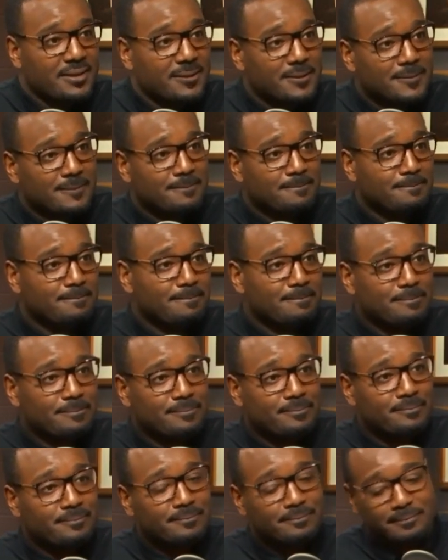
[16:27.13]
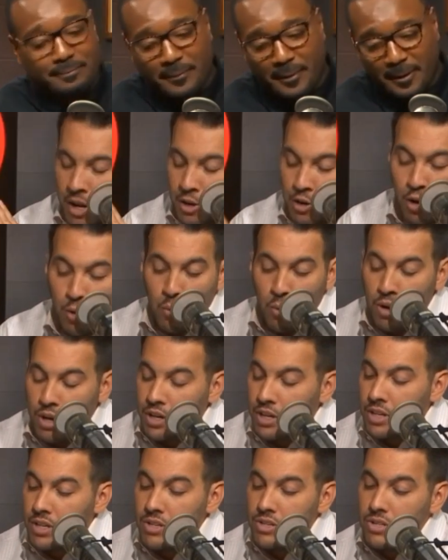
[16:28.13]
And something, I don't know what
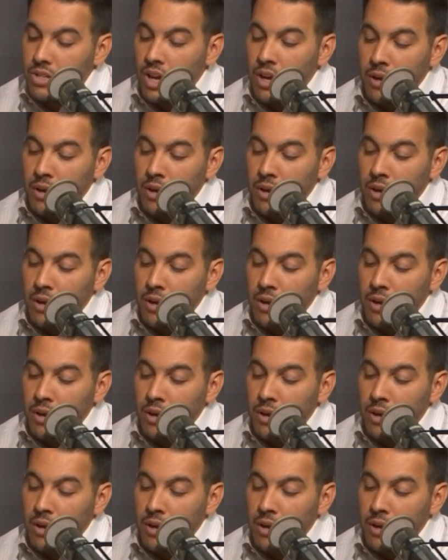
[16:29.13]
it is.